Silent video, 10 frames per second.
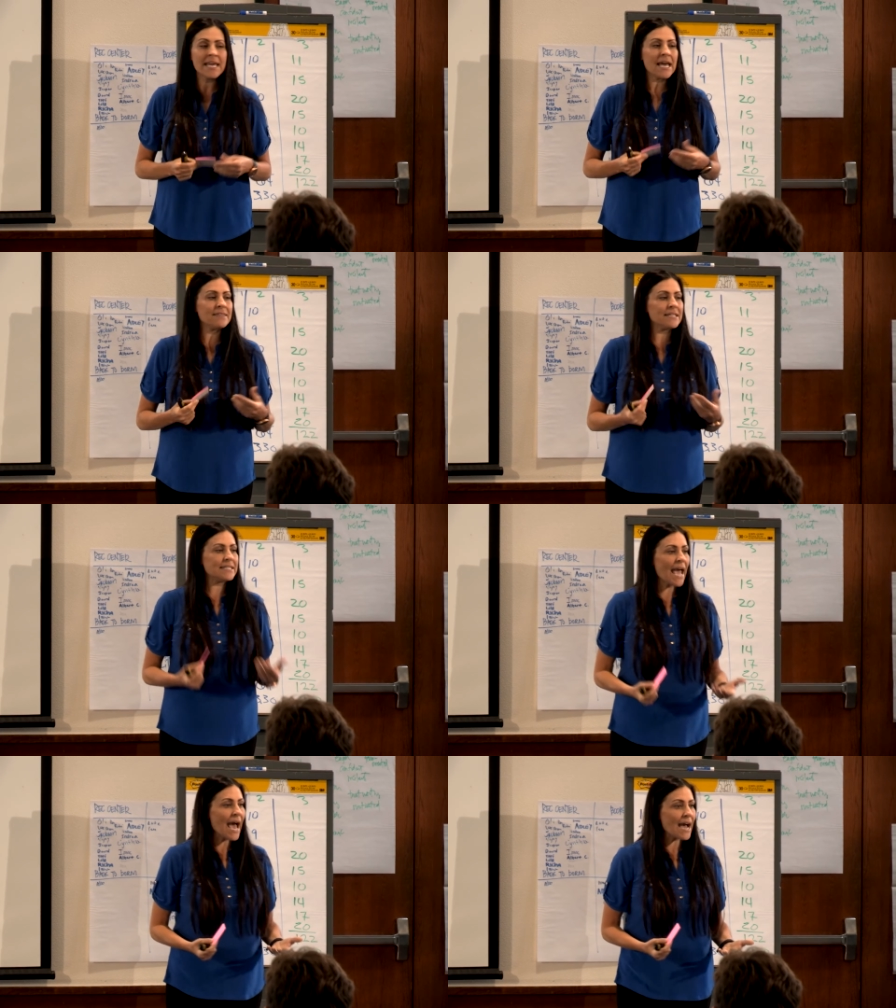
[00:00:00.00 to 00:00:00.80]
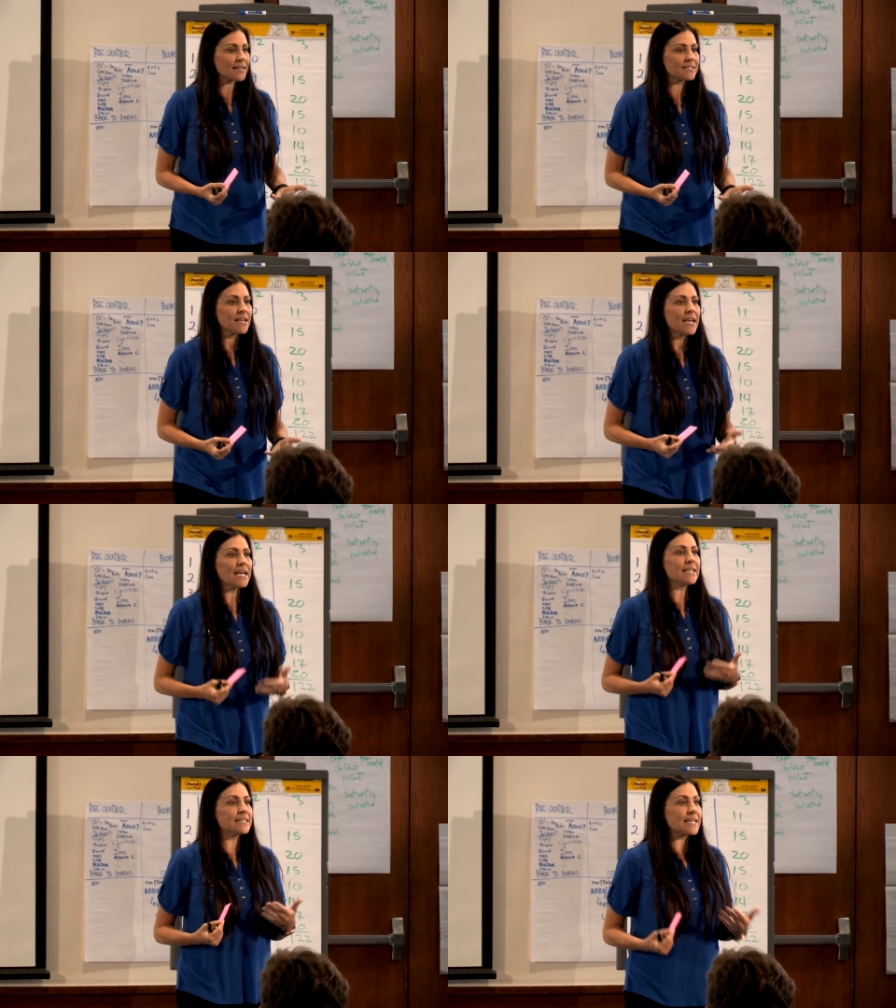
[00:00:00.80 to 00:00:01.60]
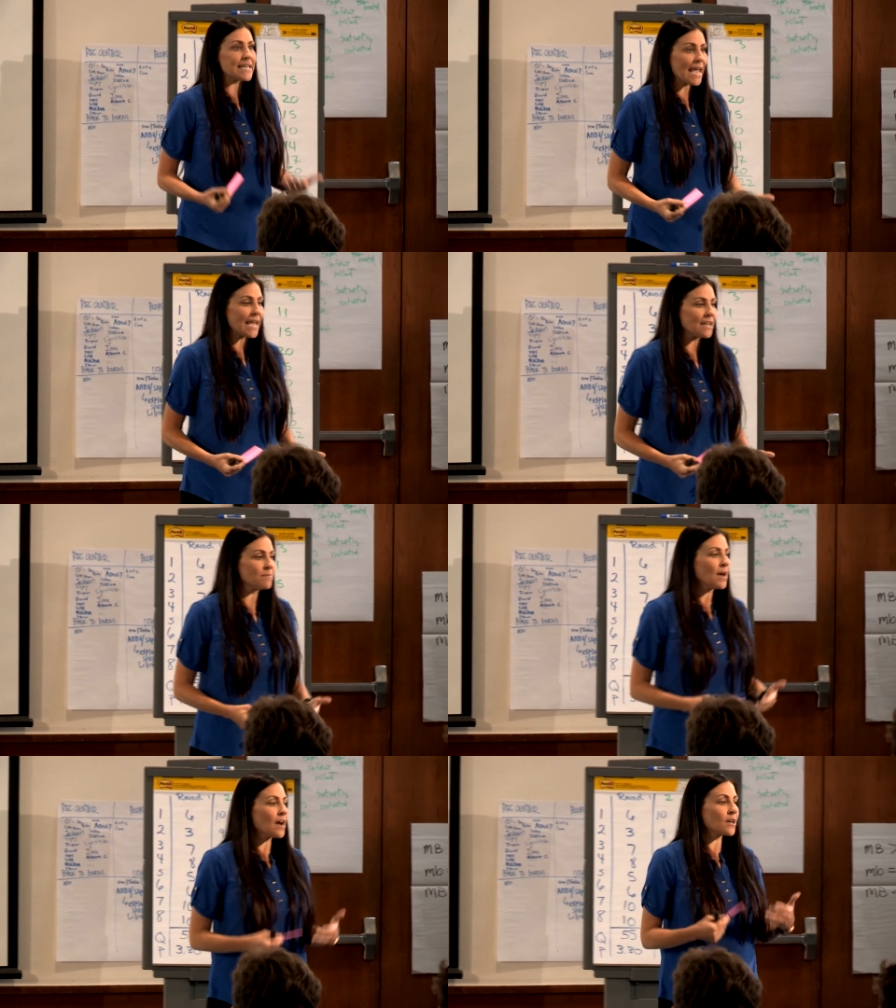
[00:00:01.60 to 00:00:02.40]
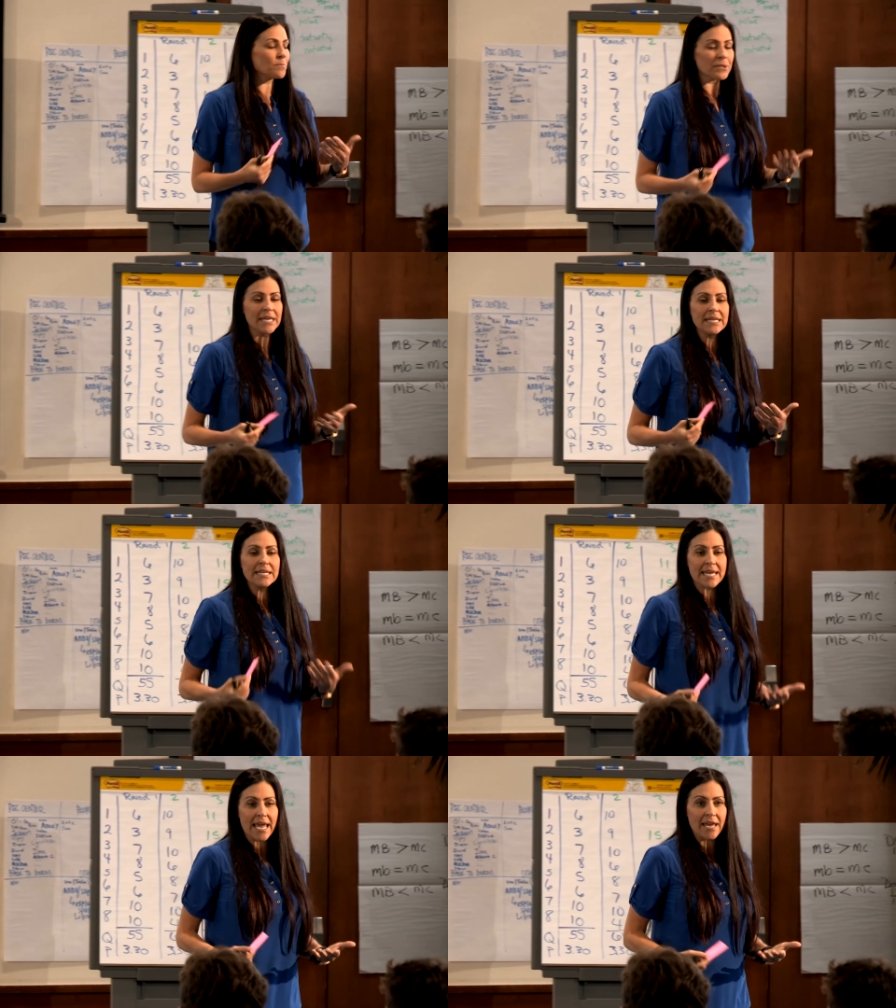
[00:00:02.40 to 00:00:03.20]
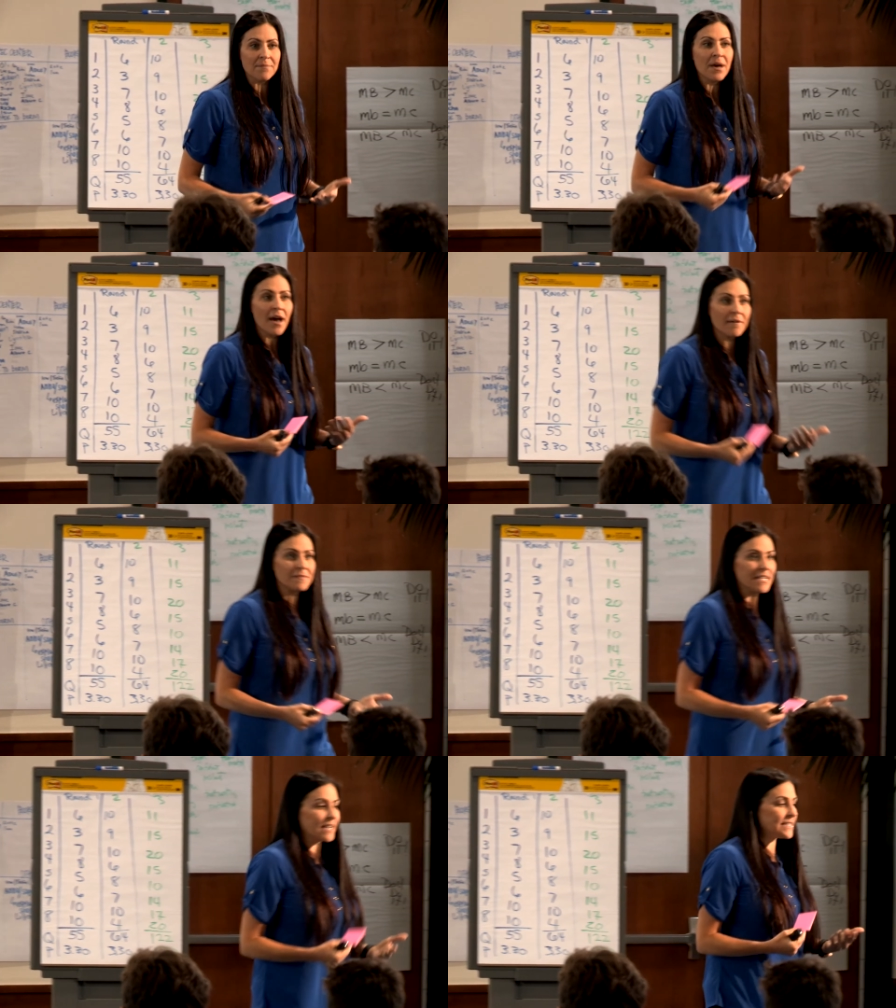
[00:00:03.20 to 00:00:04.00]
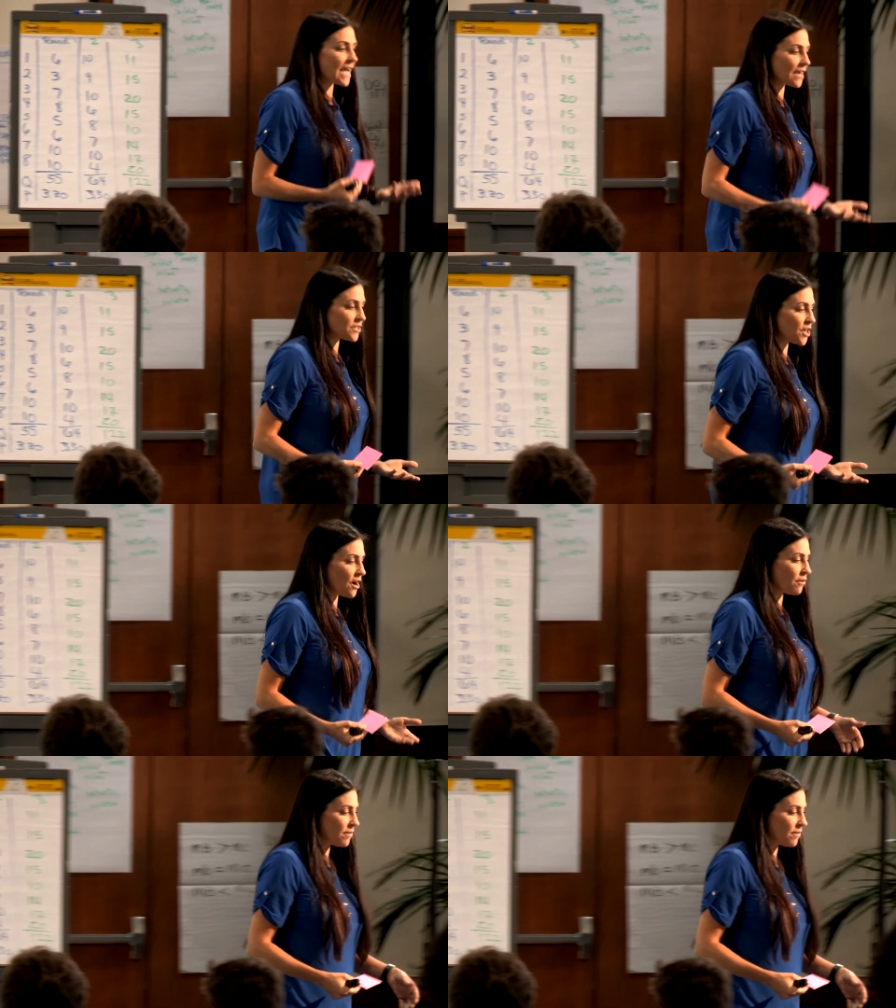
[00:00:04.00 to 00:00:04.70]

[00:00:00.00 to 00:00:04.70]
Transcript: And the tax is a game, a completed game of tic-tac-toe.